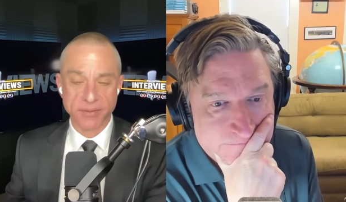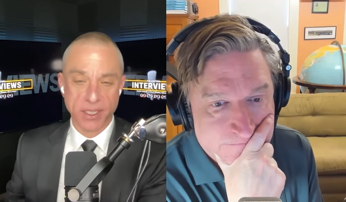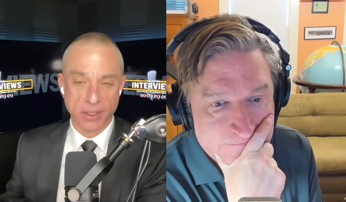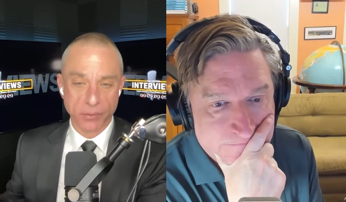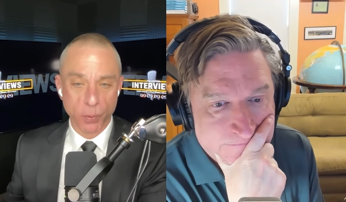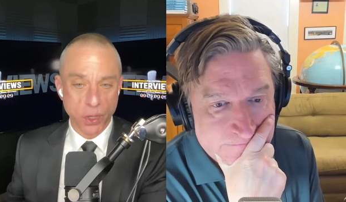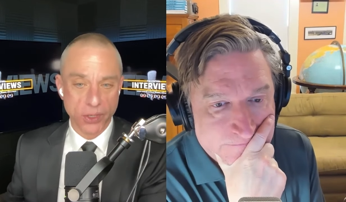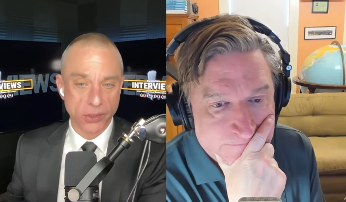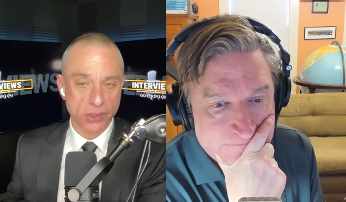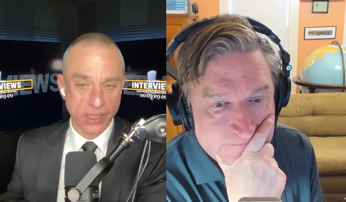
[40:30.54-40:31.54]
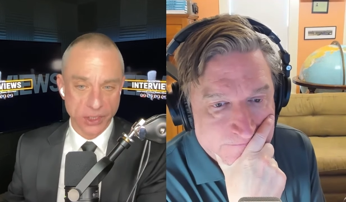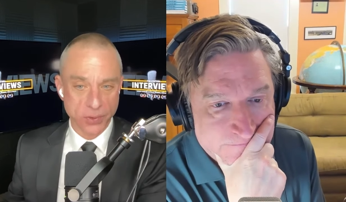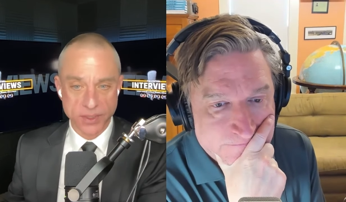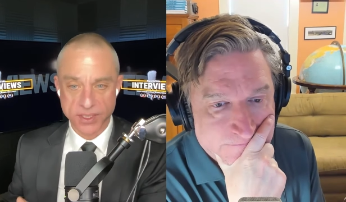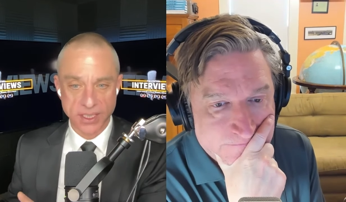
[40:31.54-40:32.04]
Speaker 1: you know, water,
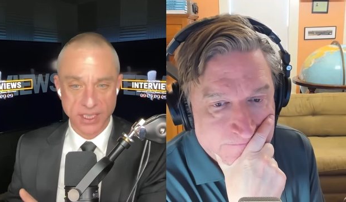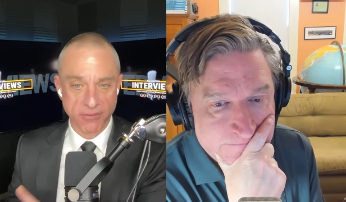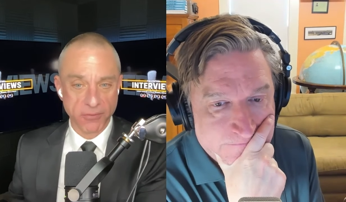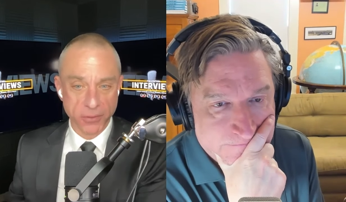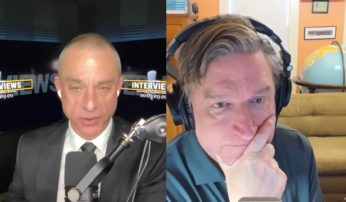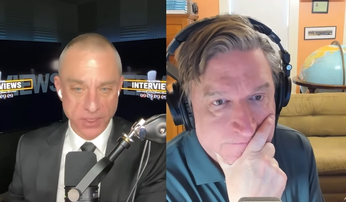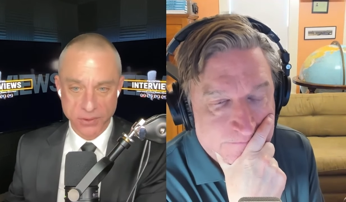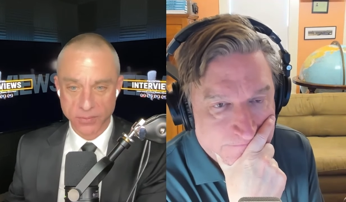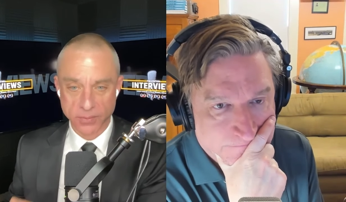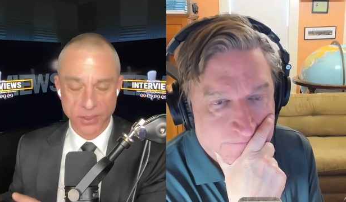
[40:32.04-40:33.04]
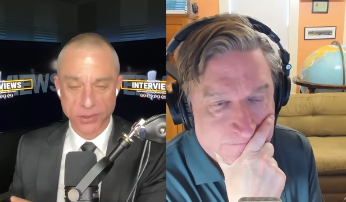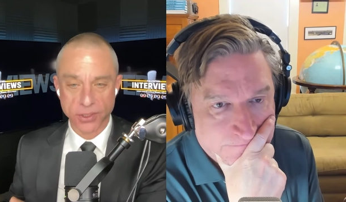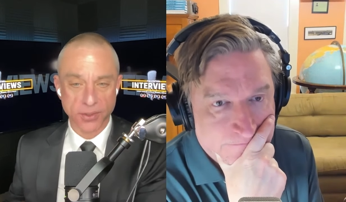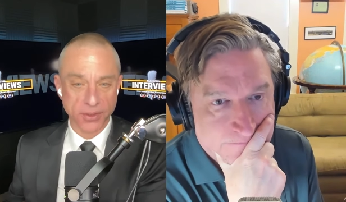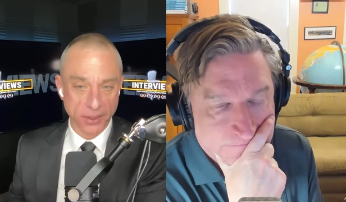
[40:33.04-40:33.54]
electricity, food
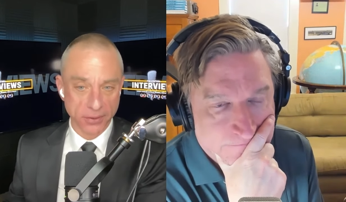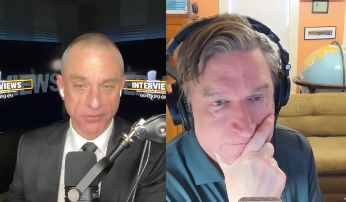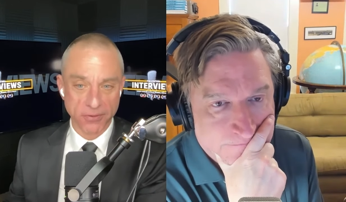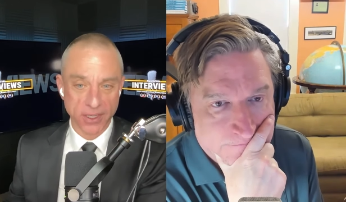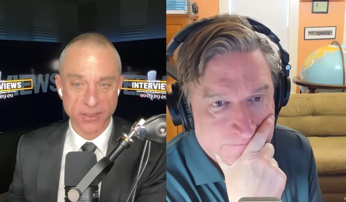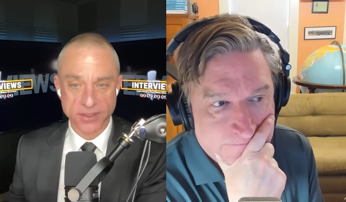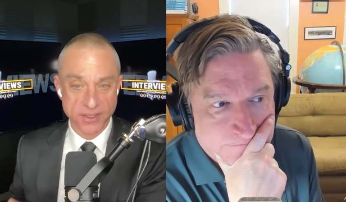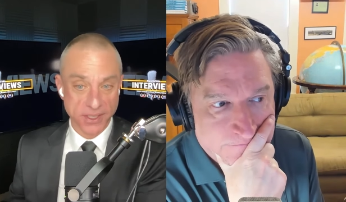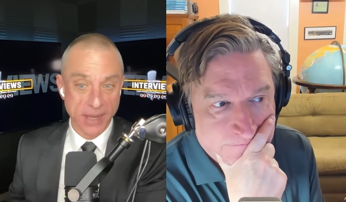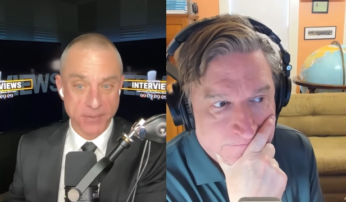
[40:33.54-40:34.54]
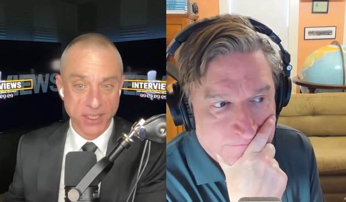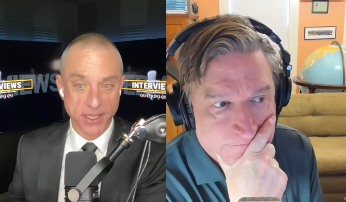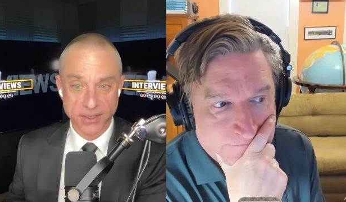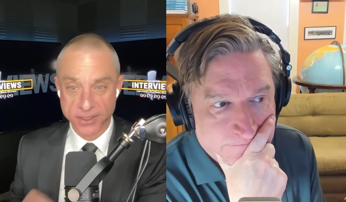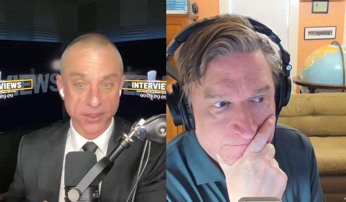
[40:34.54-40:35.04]
distribution, thoroughfares, stop
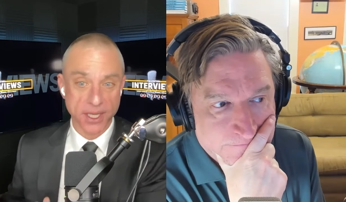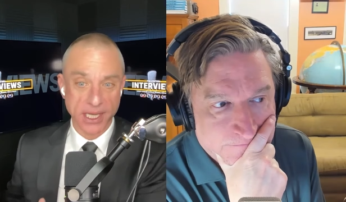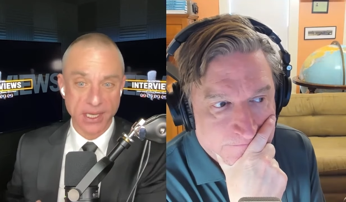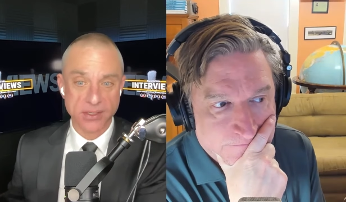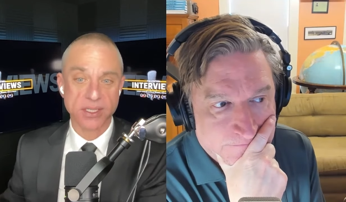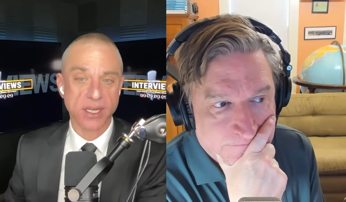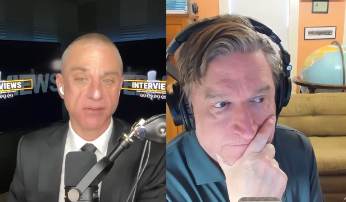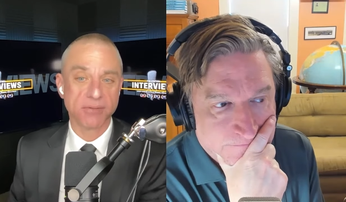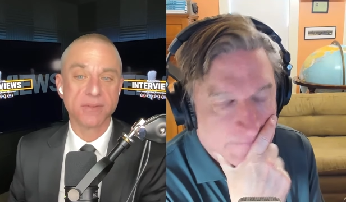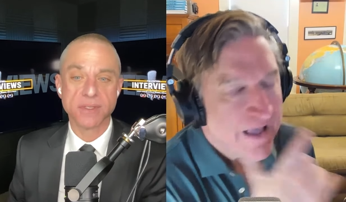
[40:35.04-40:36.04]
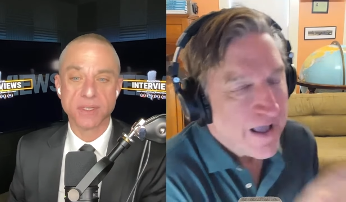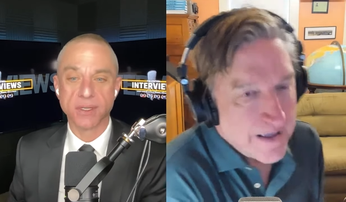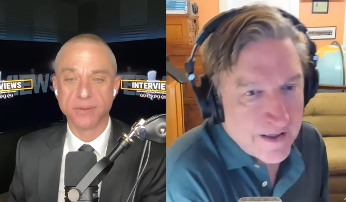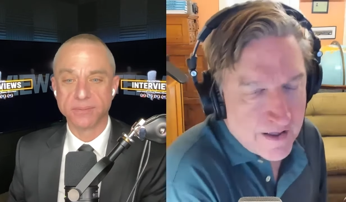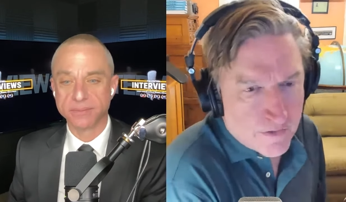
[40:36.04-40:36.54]
signs, all that kind of stuff.
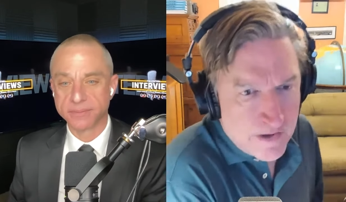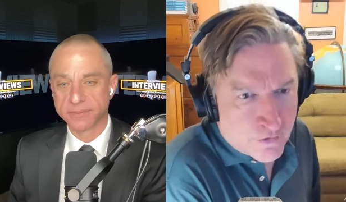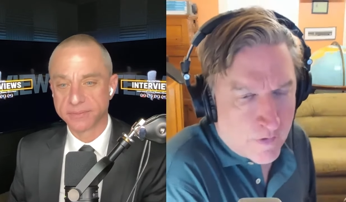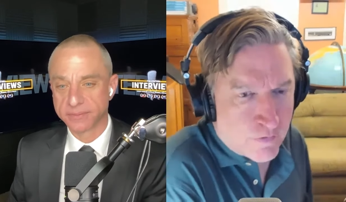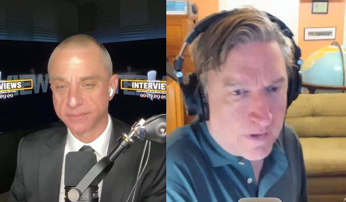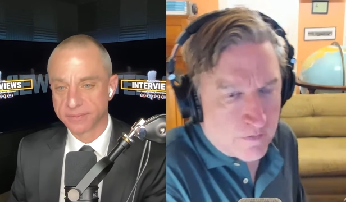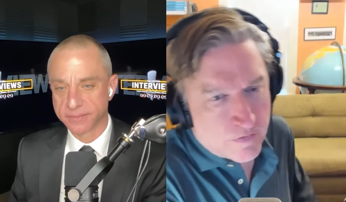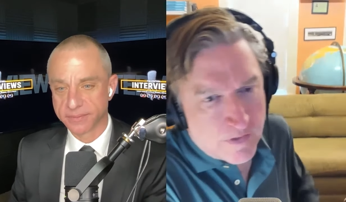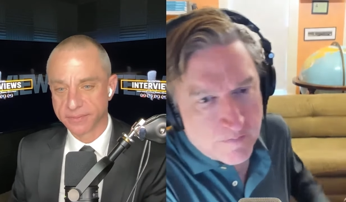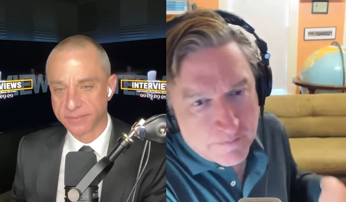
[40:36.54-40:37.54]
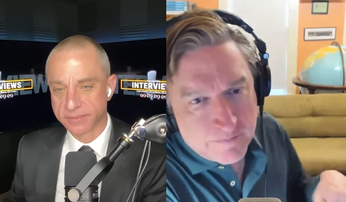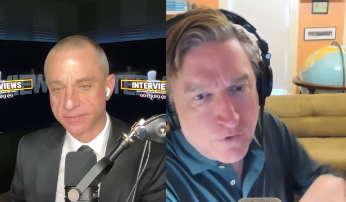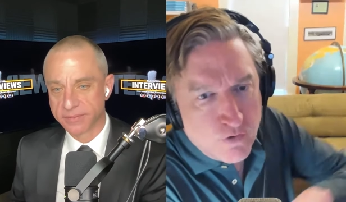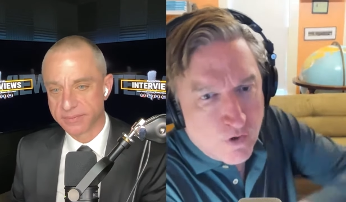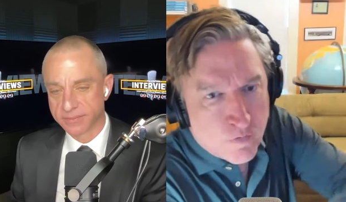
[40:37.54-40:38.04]
So
Speaker 2: it's interesting. You see,
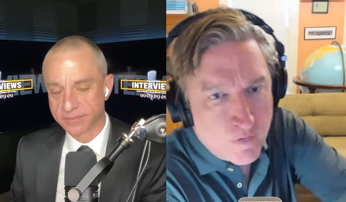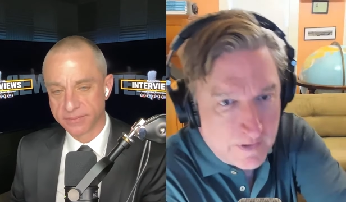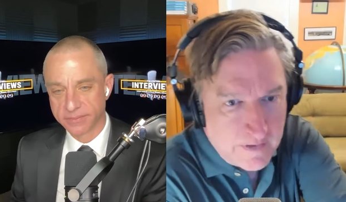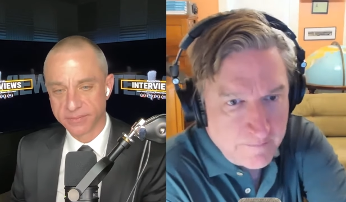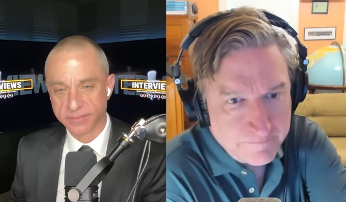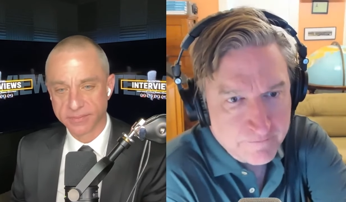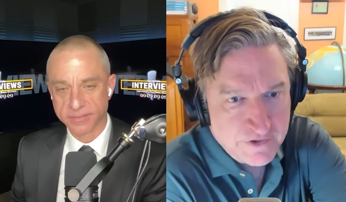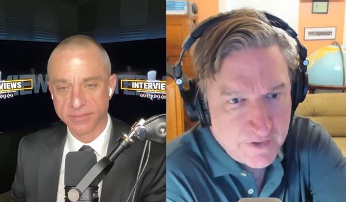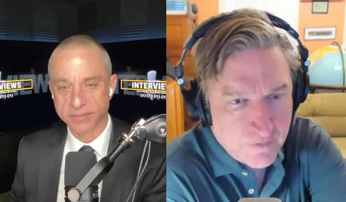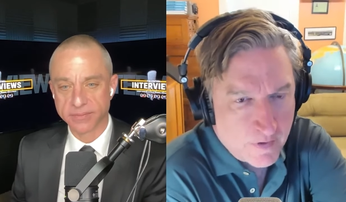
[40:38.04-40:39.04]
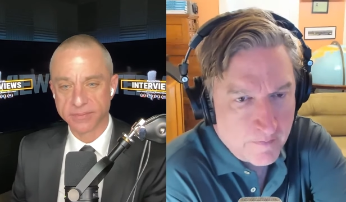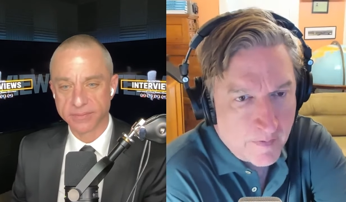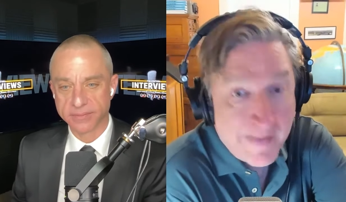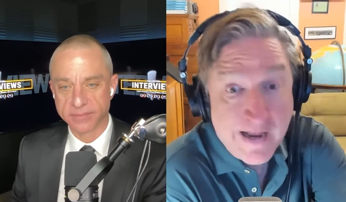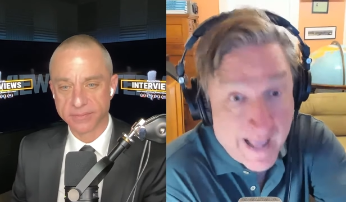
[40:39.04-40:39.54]
New York City, which is
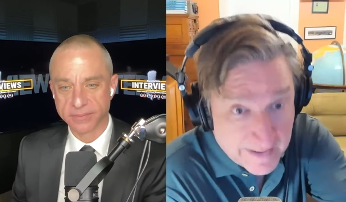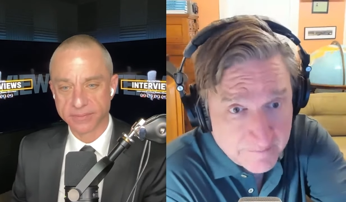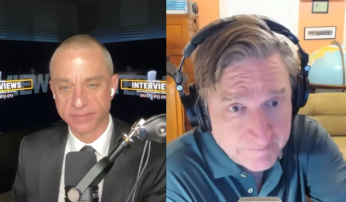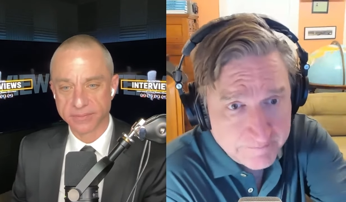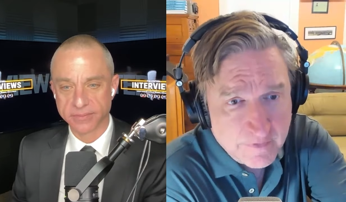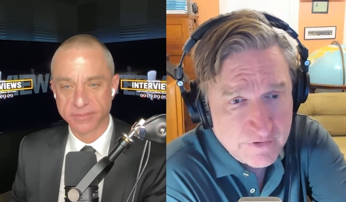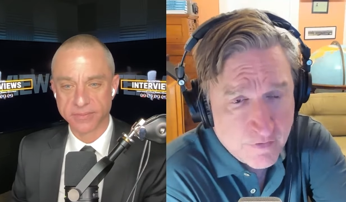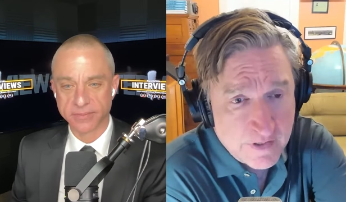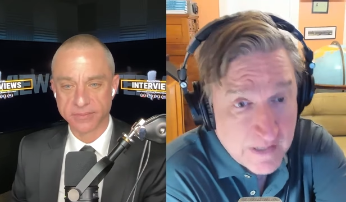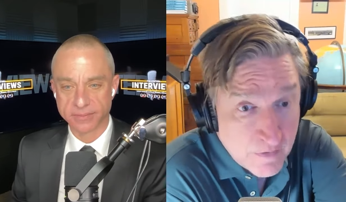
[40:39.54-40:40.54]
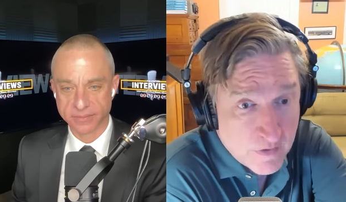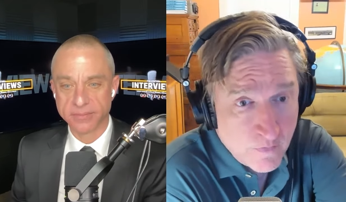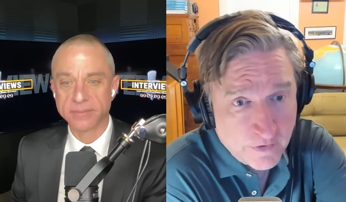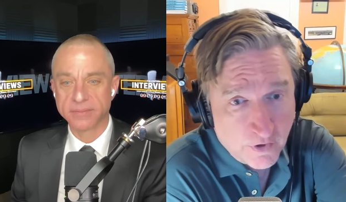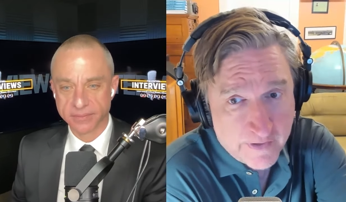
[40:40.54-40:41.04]
a uh, Manhattan, which is an
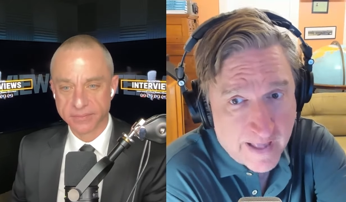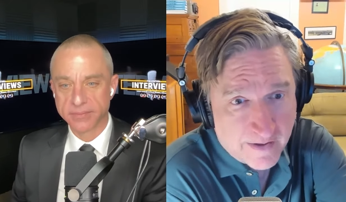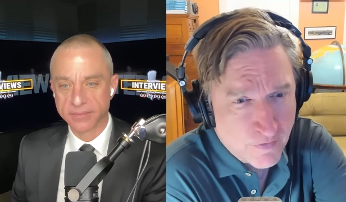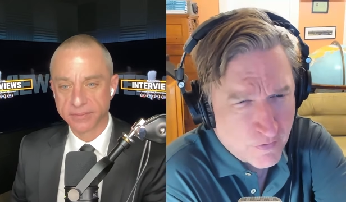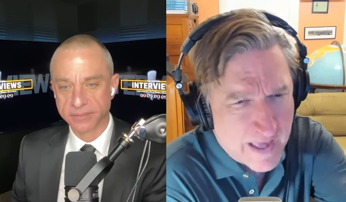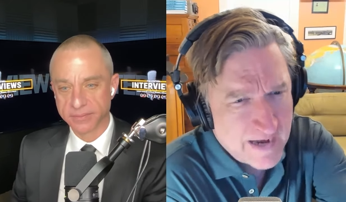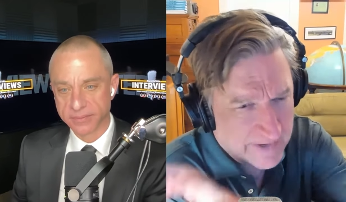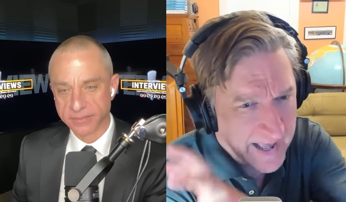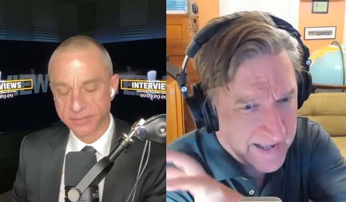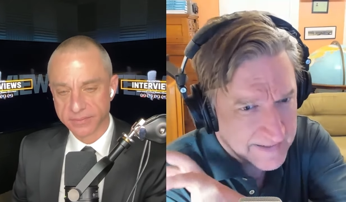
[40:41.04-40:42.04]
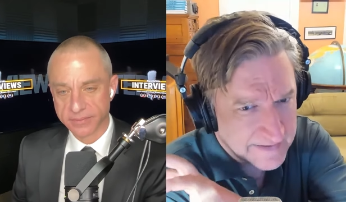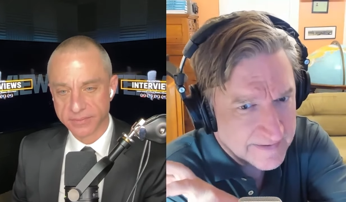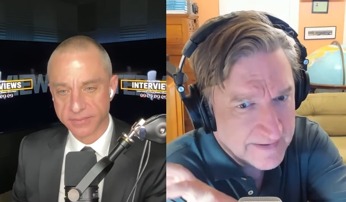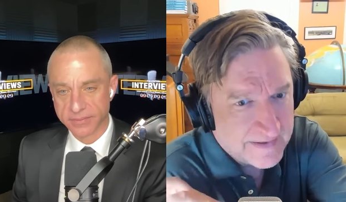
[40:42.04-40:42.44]
easy one to look at because it's kind of an island.